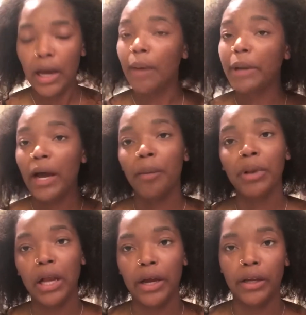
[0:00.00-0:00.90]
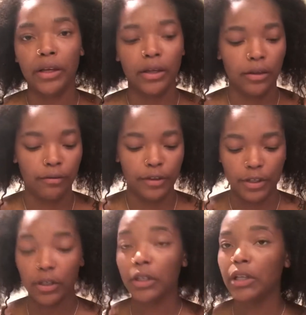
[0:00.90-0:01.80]
I'm not applying it
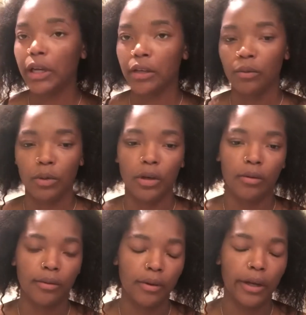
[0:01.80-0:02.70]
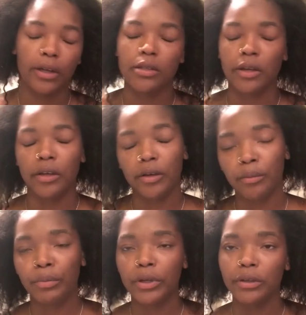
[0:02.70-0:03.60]
physically, like, well, I guess I
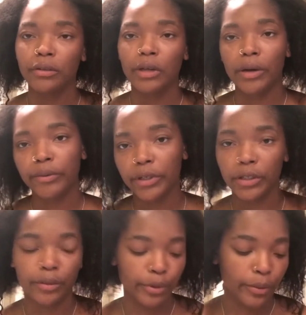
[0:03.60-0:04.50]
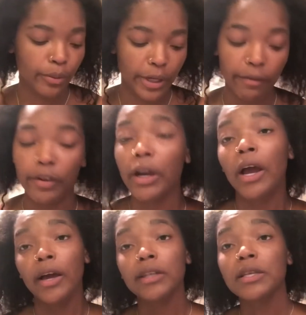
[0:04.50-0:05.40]
am, but not really, but whatever,
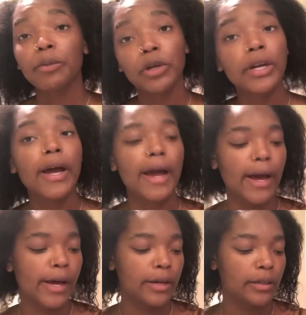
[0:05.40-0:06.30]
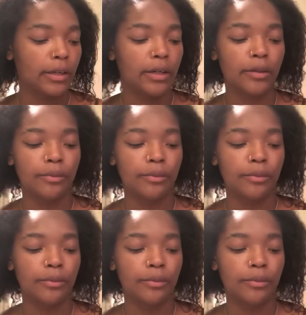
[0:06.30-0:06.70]
because I'm gonna add